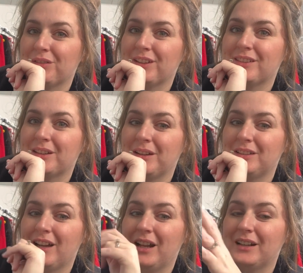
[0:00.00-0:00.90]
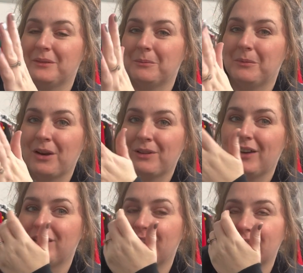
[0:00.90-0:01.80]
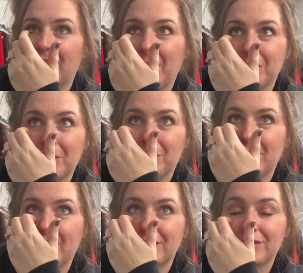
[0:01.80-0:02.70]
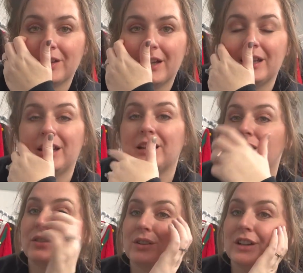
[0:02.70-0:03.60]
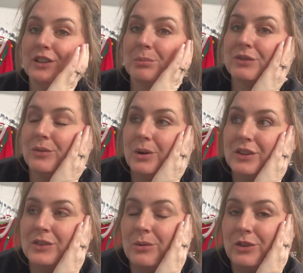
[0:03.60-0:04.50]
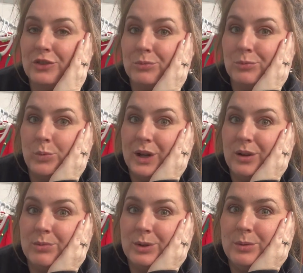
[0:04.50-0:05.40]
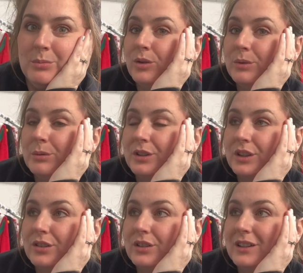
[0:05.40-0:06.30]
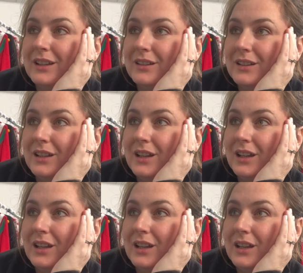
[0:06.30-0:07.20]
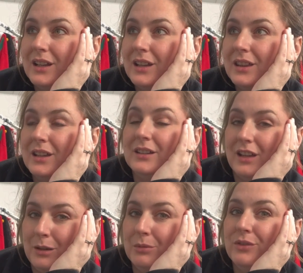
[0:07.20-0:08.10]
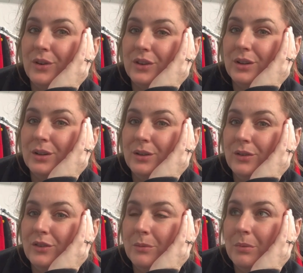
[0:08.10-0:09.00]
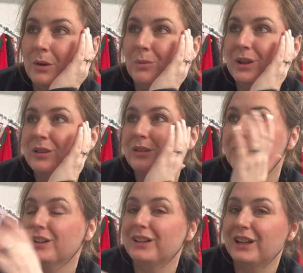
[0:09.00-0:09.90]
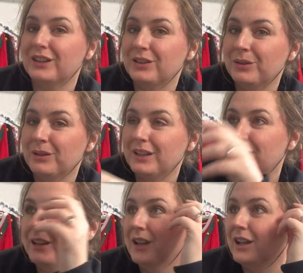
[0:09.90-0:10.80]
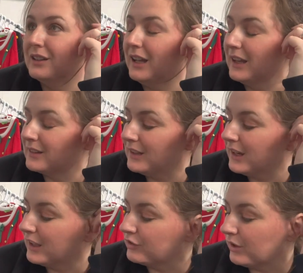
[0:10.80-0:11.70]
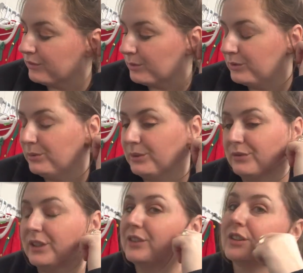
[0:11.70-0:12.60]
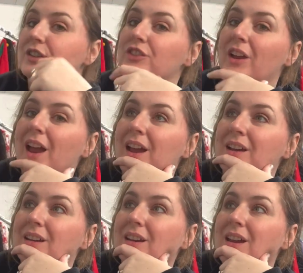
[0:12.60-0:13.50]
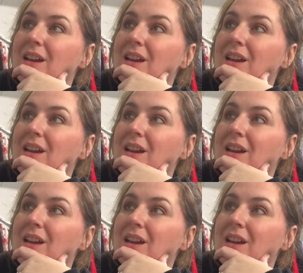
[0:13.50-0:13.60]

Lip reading: risk not arriving on time. So we like to fly in a few days before, so there's wiggle room. We were going to go to Disney the day before the cruise, but we looked into it last night. Like, Trevor was doing research, and